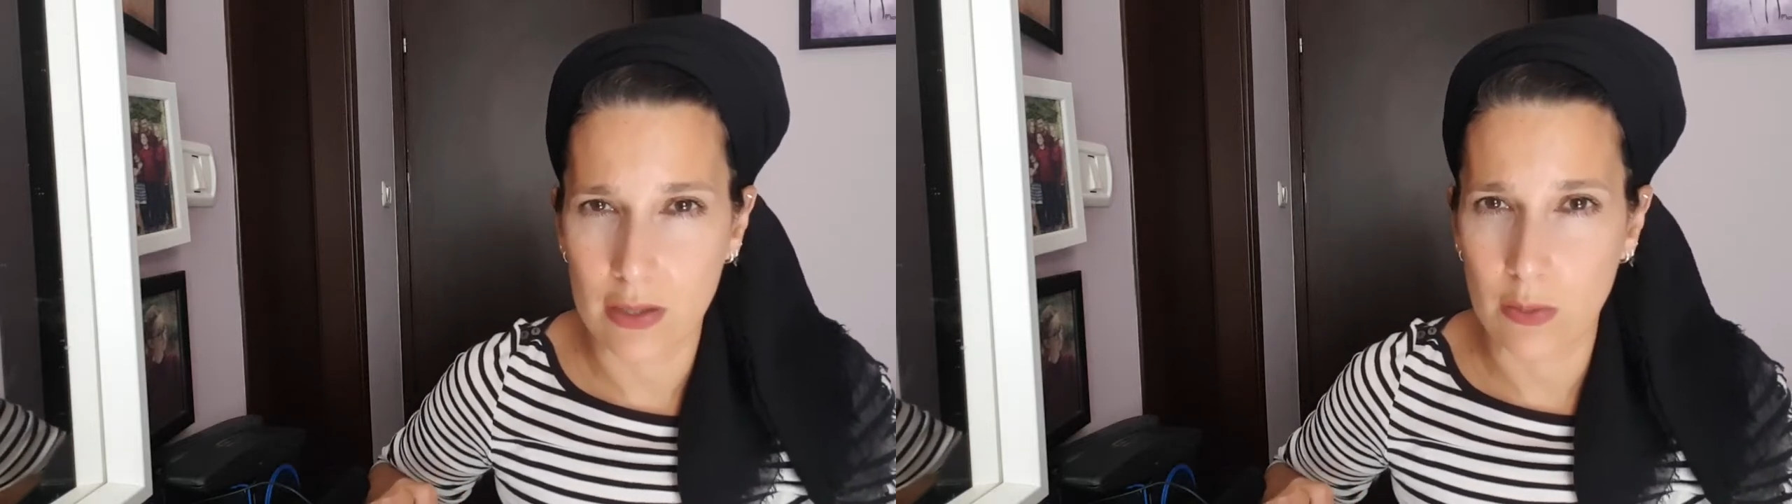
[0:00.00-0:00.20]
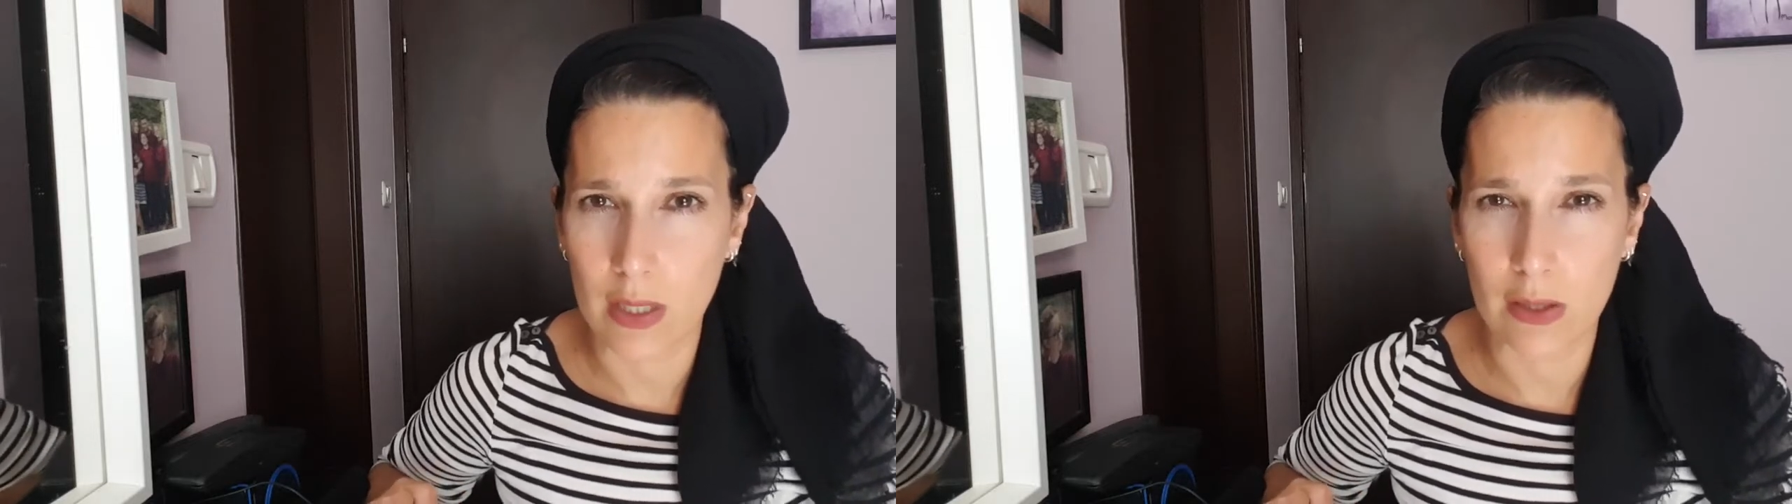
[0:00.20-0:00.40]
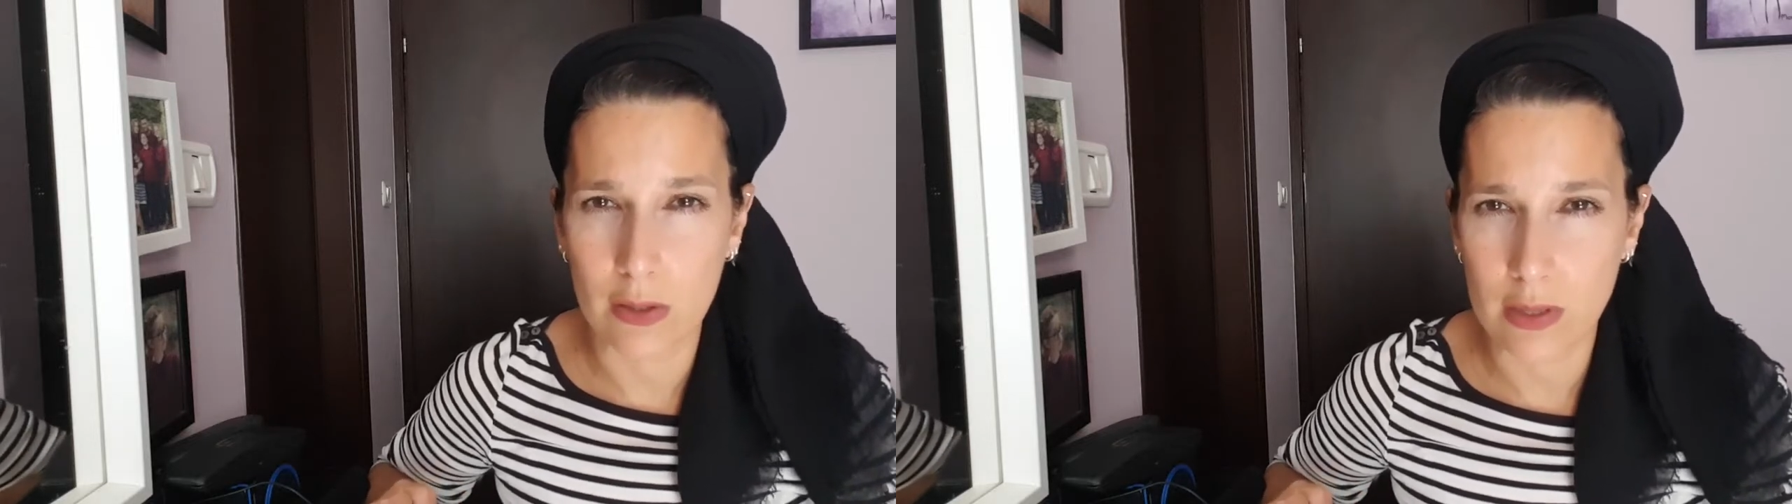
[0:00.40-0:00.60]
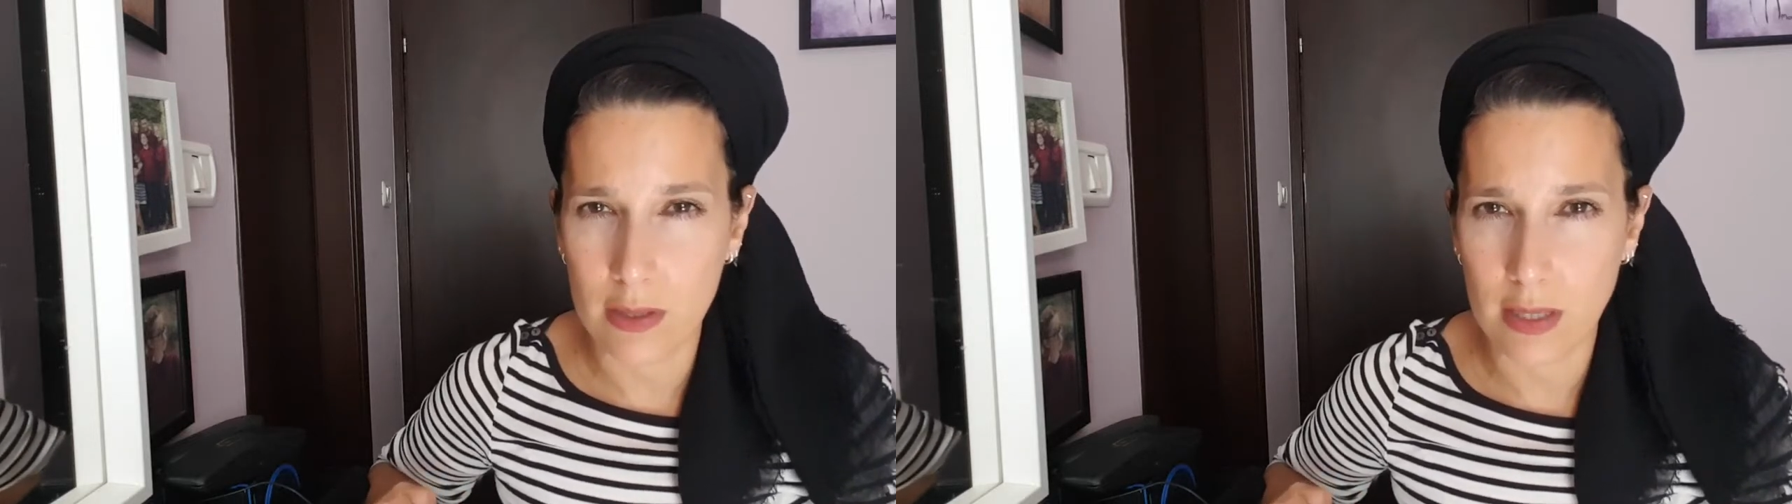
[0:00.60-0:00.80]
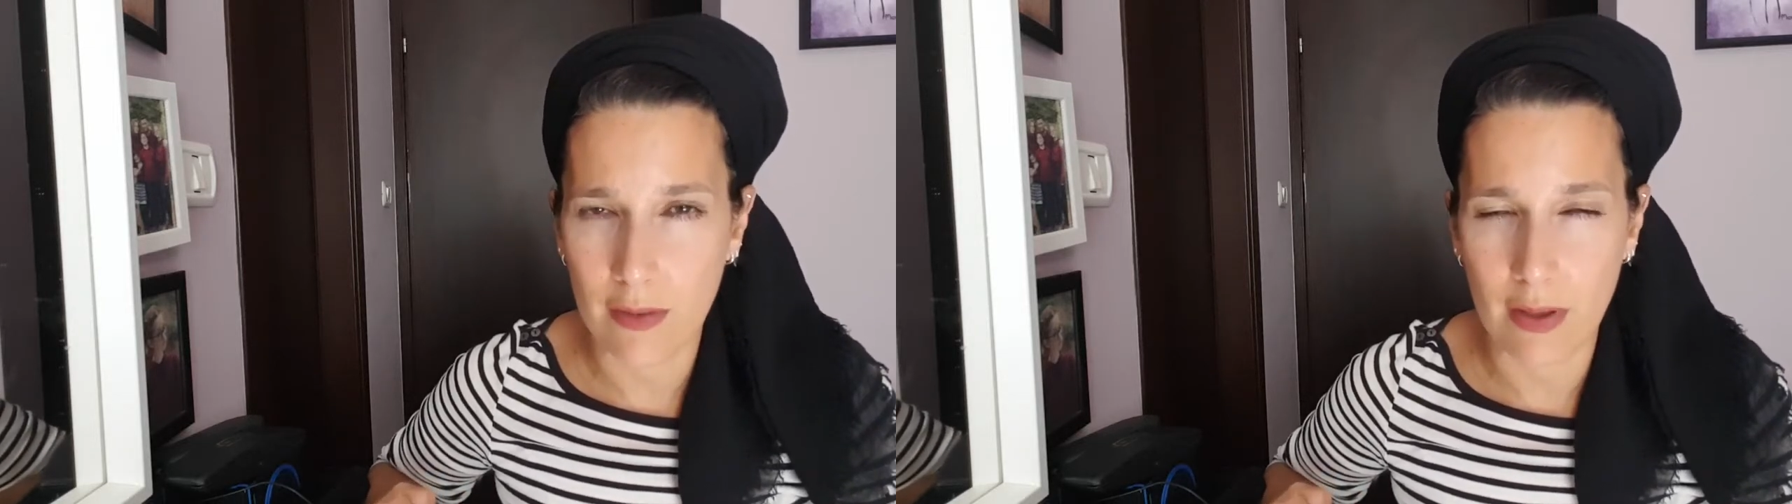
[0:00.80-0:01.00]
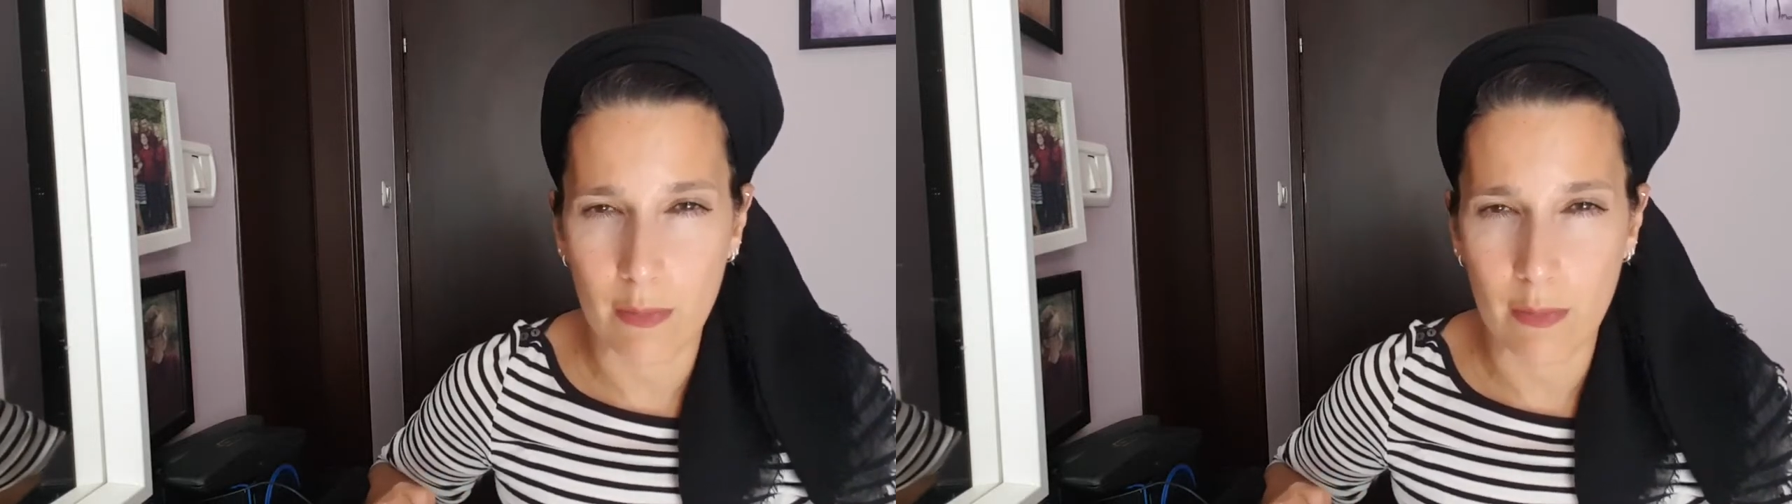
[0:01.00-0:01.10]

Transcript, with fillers: is we lose ourselves